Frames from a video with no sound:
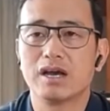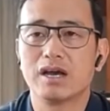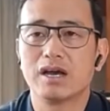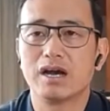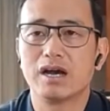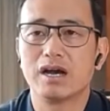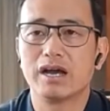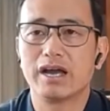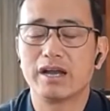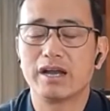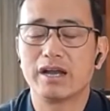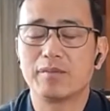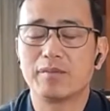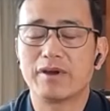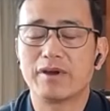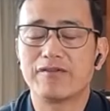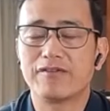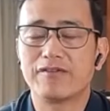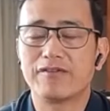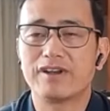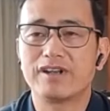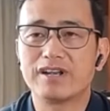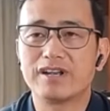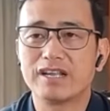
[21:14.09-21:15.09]
and my
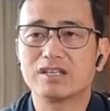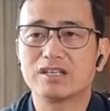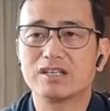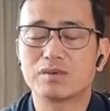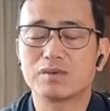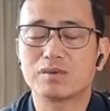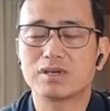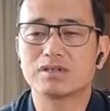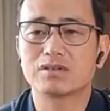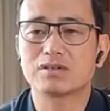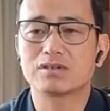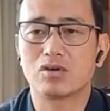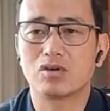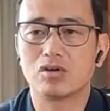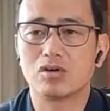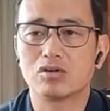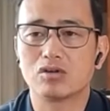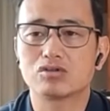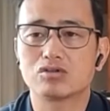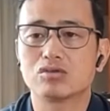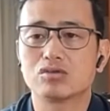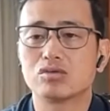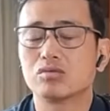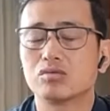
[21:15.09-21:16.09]
fitness was
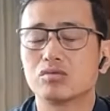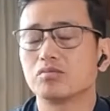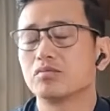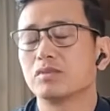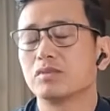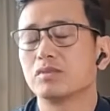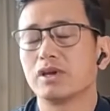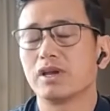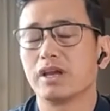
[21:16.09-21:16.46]
also